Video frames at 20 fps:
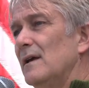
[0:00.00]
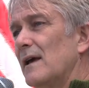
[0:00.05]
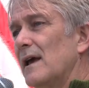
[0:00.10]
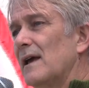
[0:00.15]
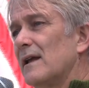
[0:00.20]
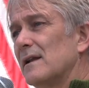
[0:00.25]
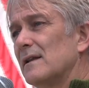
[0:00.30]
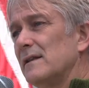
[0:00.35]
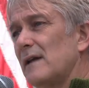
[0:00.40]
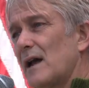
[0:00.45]

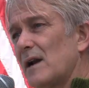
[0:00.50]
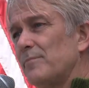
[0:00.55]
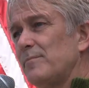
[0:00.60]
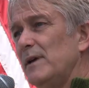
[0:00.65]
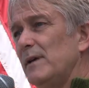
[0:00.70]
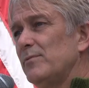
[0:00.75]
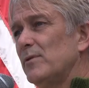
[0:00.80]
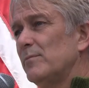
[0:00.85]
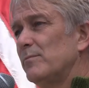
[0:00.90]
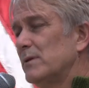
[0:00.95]
And a lot of
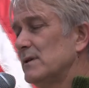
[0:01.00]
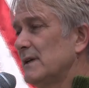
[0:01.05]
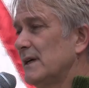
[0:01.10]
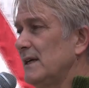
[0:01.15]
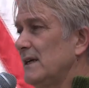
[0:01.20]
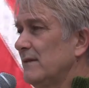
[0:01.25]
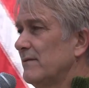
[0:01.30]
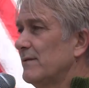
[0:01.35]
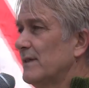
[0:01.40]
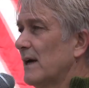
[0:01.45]
people
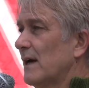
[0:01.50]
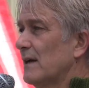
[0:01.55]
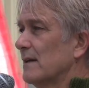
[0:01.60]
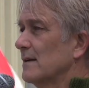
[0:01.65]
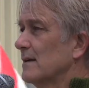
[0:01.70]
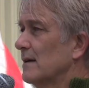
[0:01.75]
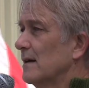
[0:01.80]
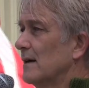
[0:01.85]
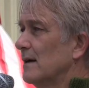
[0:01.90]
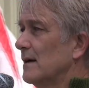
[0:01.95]
believe
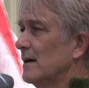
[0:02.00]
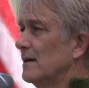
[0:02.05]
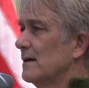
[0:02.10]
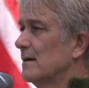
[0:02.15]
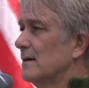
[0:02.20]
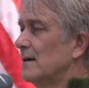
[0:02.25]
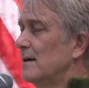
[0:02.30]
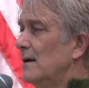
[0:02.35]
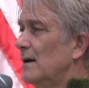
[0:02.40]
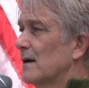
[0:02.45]
that
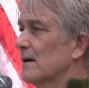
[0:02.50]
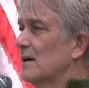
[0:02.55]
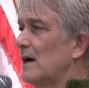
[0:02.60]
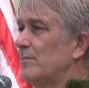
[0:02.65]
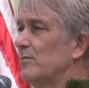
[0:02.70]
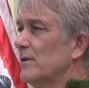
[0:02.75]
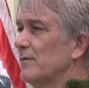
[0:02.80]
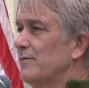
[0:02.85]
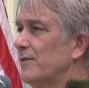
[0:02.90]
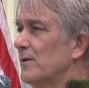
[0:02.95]
a
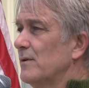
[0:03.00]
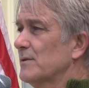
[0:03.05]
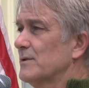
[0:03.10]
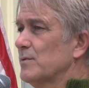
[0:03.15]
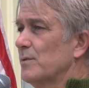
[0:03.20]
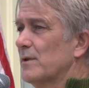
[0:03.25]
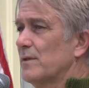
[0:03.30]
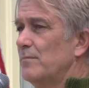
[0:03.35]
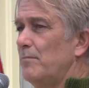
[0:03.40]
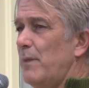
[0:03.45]
couple of
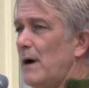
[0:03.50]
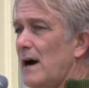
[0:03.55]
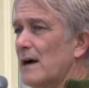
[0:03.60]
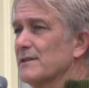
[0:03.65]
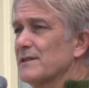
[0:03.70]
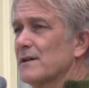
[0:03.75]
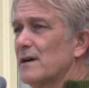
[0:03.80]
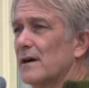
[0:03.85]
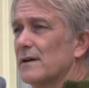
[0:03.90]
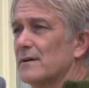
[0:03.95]
folks with
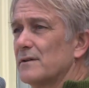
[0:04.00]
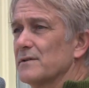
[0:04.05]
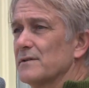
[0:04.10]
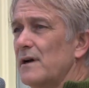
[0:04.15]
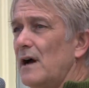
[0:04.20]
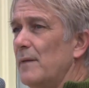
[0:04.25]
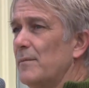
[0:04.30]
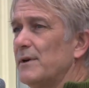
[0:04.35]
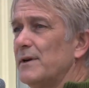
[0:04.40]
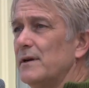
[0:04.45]
box cutters
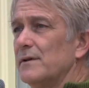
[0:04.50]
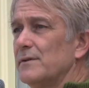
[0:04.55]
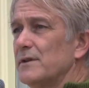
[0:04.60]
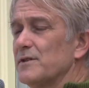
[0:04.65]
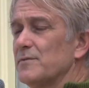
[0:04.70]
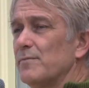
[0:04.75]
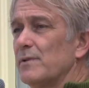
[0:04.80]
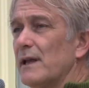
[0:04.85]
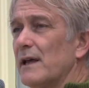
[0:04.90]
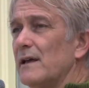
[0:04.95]
commandeered
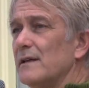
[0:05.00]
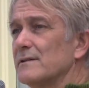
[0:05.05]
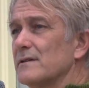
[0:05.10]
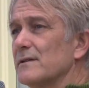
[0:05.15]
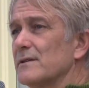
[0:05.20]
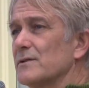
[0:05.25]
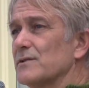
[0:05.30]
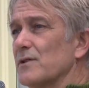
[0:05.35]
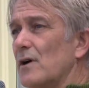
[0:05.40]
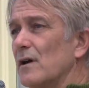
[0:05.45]
these planes.
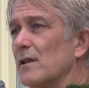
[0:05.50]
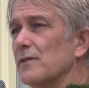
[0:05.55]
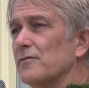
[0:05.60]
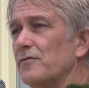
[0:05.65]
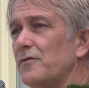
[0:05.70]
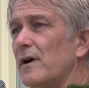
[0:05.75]
This is all a